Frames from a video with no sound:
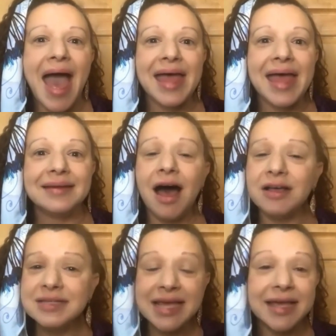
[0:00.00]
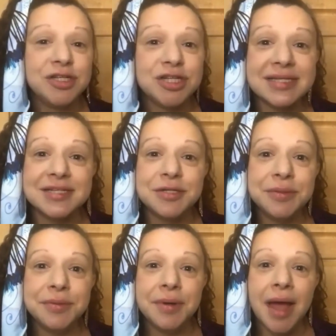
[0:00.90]
And I'll say, just
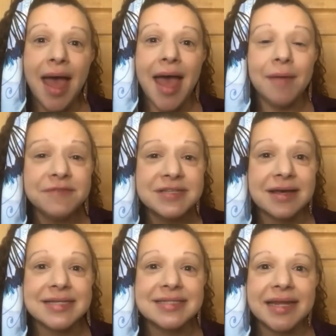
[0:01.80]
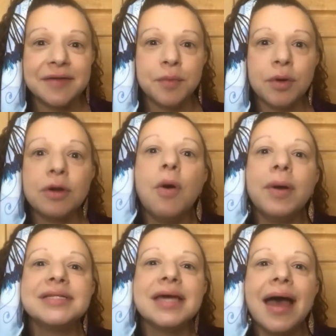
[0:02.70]
to emphasize, that if we're
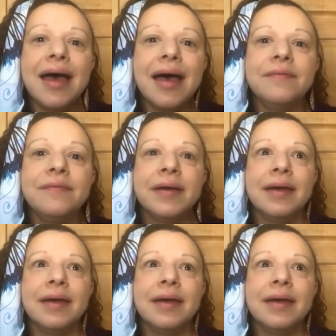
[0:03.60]
going to have